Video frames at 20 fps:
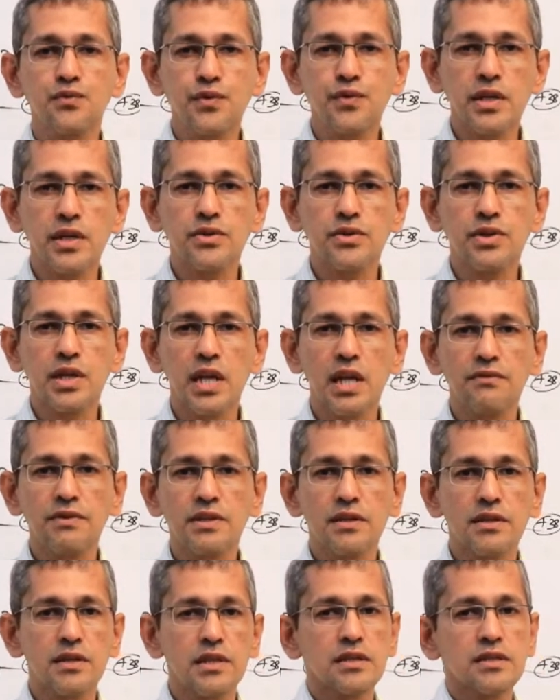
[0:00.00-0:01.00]
way to deal
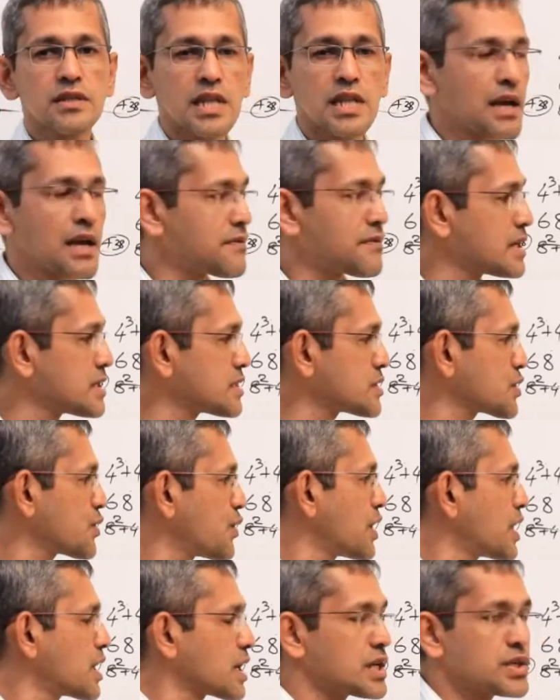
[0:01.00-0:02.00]
with it is 11
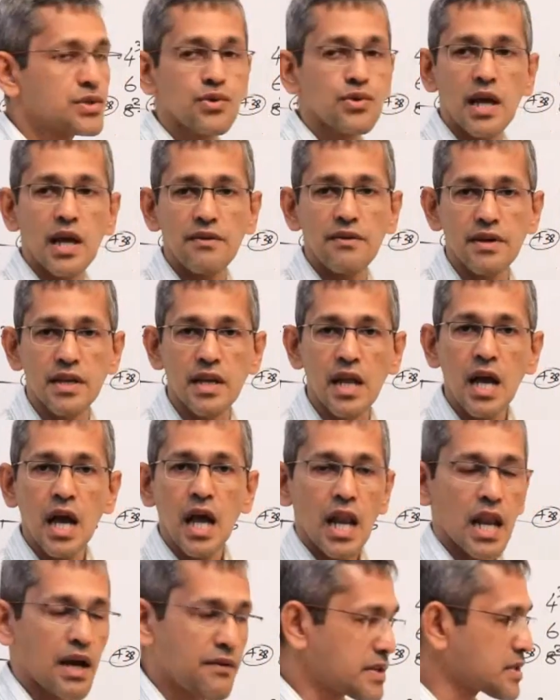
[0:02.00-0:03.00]
square into 11.
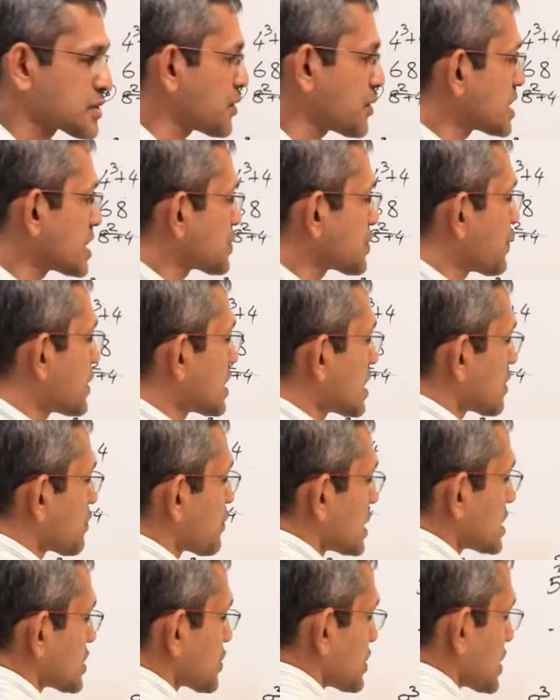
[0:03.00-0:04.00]
11 square is what?
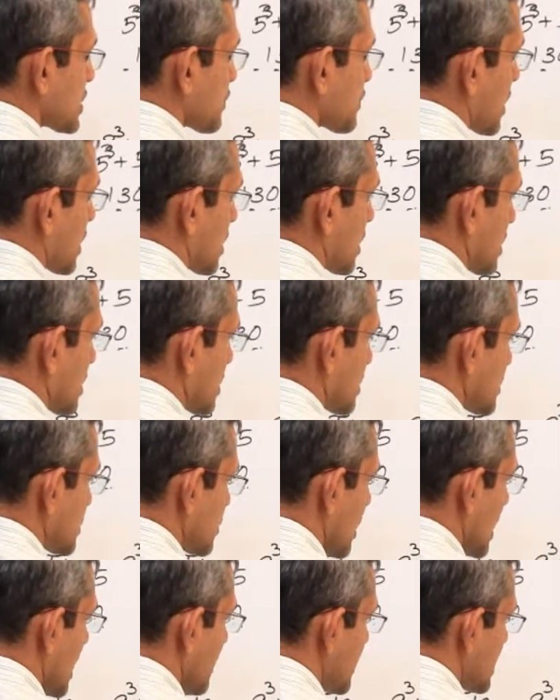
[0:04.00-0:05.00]
121.
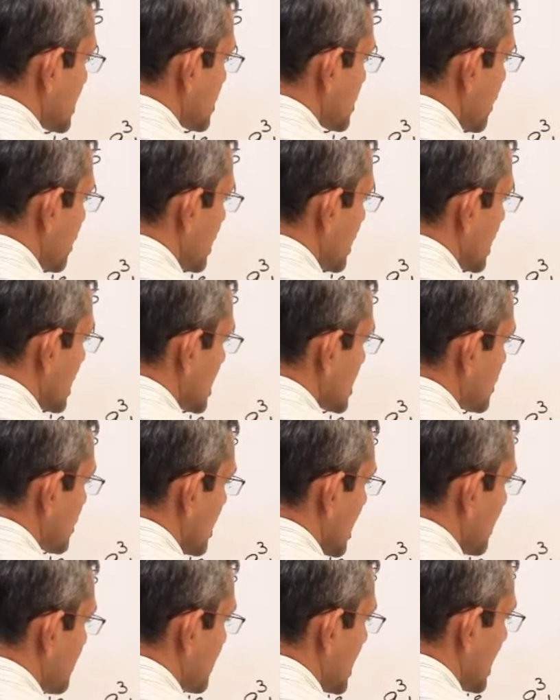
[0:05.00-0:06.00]
So 11 square into
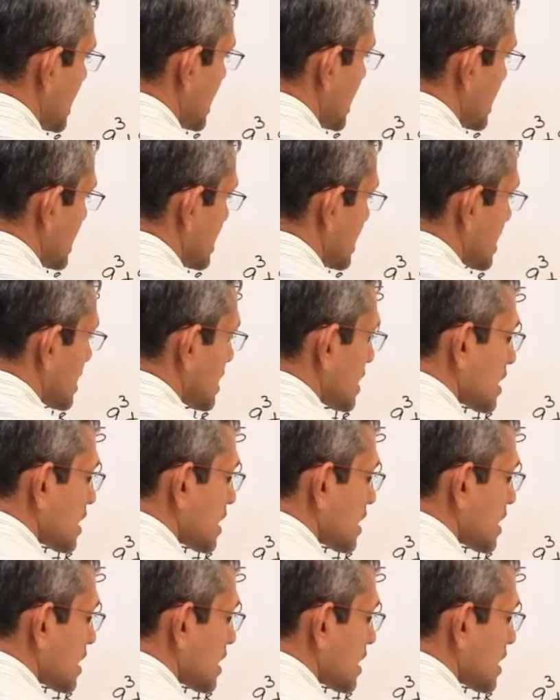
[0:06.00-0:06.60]
11. Again,